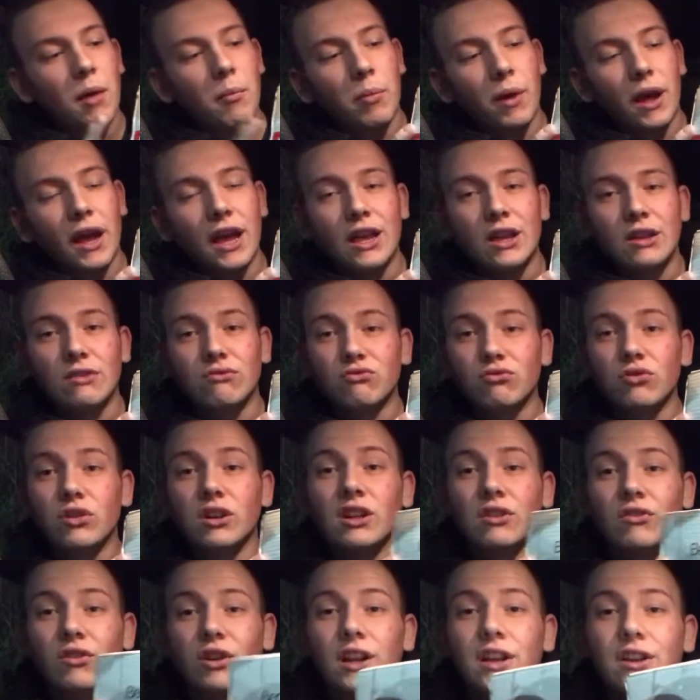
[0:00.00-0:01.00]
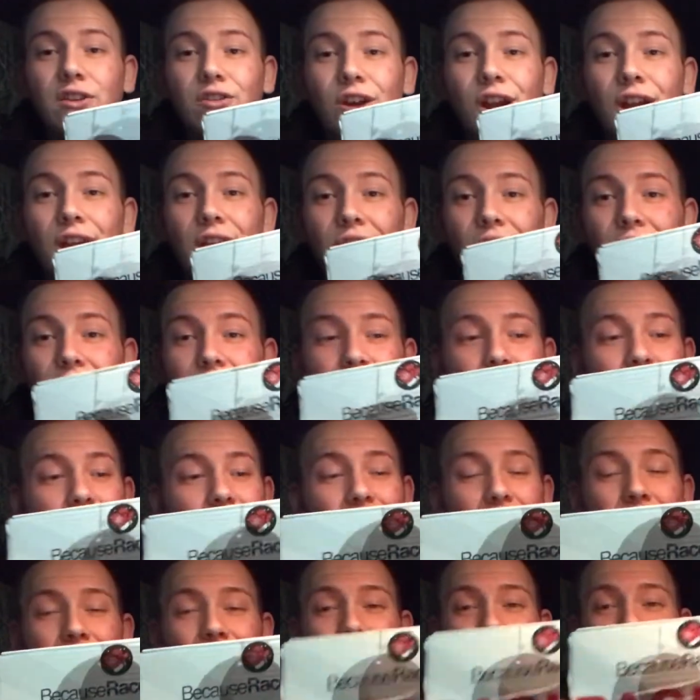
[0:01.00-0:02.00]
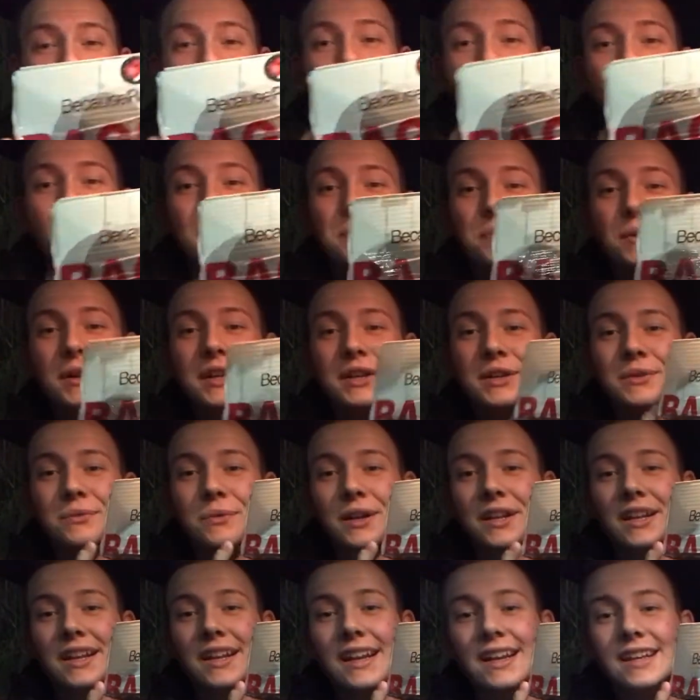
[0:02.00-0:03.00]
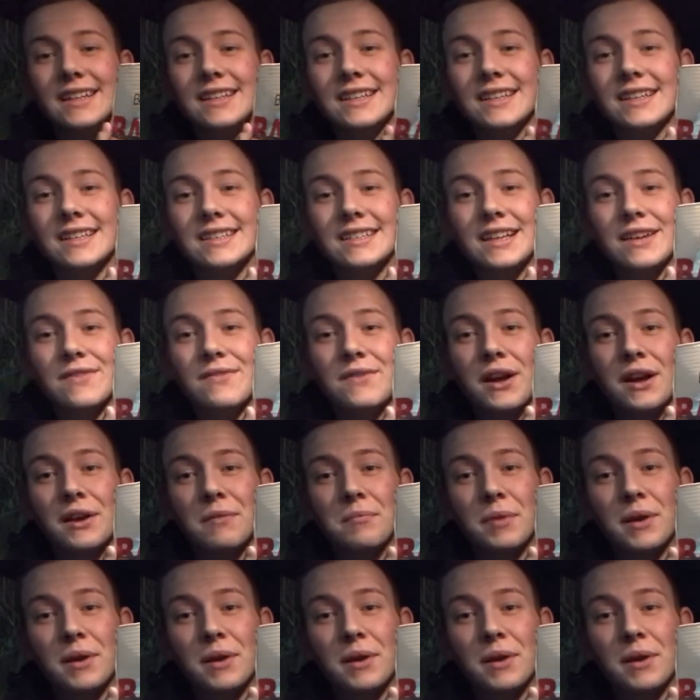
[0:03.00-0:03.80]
But it is really, really great. I've always wanted one of these since they've like